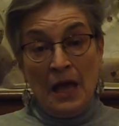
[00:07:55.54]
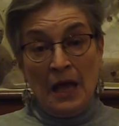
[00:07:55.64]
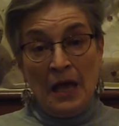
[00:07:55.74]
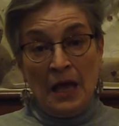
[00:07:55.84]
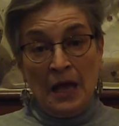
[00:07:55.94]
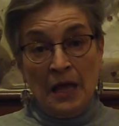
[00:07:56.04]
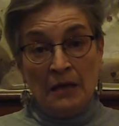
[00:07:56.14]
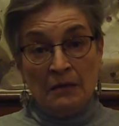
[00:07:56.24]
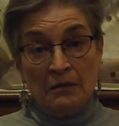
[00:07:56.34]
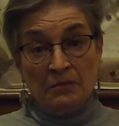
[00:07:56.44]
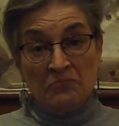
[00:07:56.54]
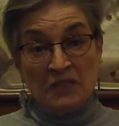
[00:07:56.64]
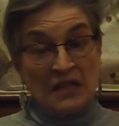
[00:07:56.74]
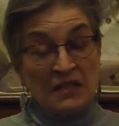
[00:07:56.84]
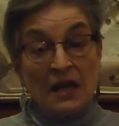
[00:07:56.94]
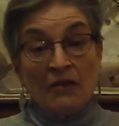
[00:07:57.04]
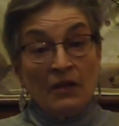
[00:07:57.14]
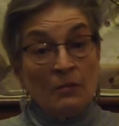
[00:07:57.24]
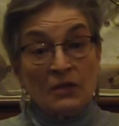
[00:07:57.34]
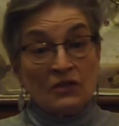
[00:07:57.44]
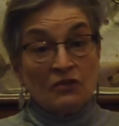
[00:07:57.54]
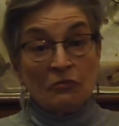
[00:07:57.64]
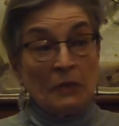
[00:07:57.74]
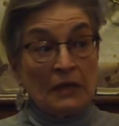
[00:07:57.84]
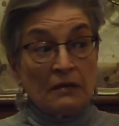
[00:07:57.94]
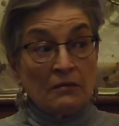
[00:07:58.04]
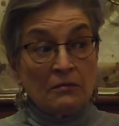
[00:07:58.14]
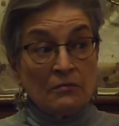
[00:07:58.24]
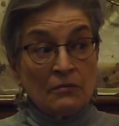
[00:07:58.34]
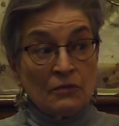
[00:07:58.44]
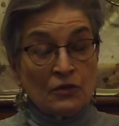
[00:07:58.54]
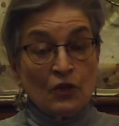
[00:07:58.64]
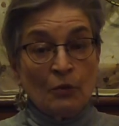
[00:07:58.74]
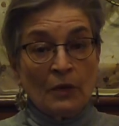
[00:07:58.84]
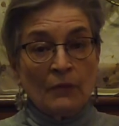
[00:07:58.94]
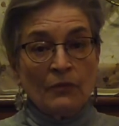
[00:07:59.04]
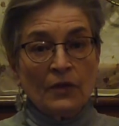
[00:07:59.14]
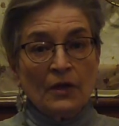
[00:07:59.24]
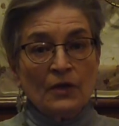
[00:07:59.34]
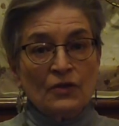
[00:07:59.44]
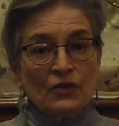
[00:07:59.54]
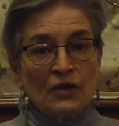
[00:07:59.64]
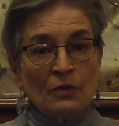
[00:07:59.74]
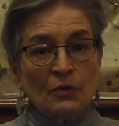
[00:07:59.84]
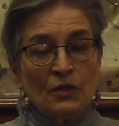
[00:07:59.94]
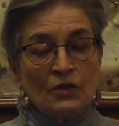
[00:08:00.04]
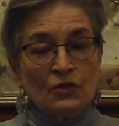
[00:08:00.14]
And that's how they must have met Sioma. So they were these